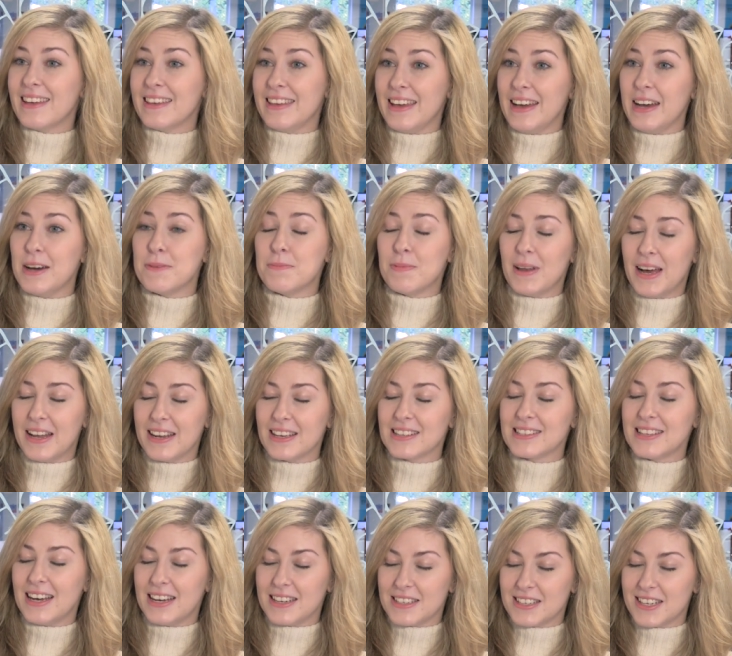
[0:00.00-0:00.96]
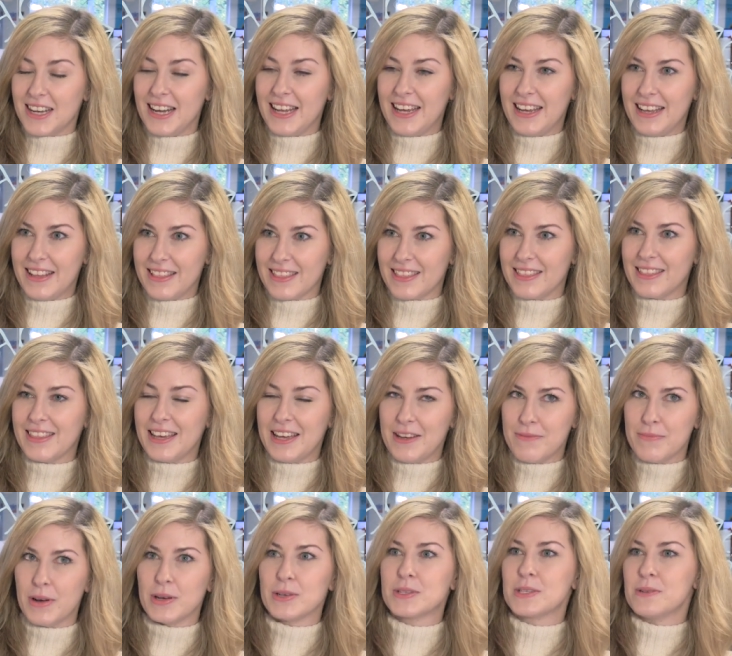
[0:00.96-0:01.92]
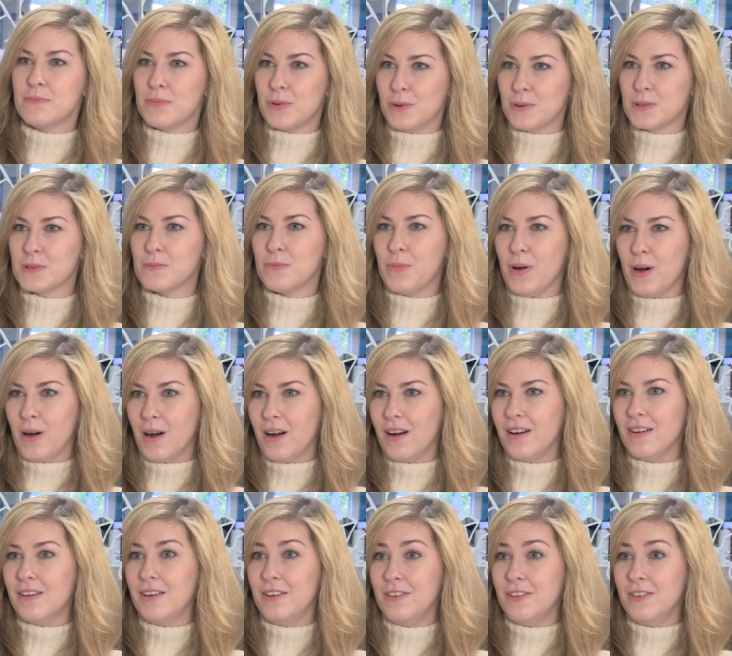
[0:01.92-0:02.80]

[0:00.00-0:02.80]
Yeah, planning's actually the most important part